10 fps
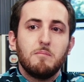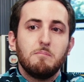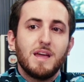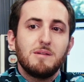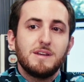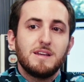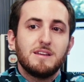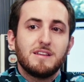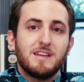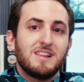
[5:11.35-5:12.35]

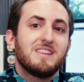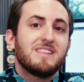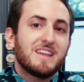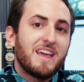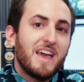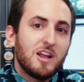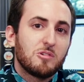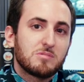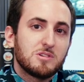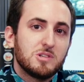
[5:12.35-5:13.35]
Maybe killing the
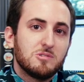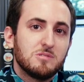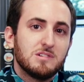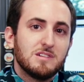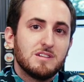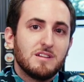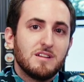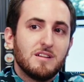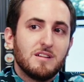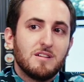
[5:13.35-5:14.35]
kangaroo
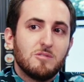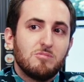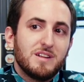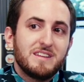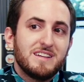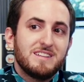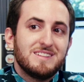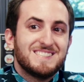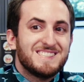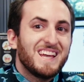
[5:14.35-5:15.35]
really
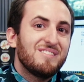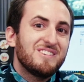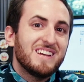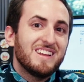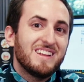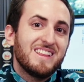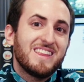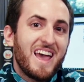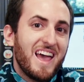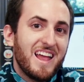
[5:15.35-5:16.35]
saved it in
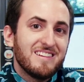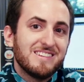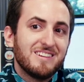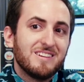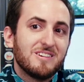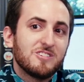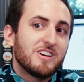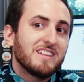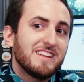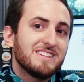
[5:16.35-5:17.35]
the end, or
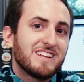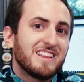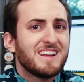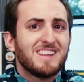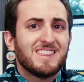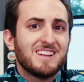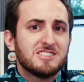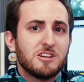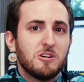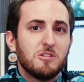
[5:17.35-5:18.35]
at least I'd like to think
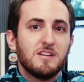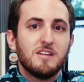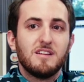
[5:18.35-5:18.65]
so.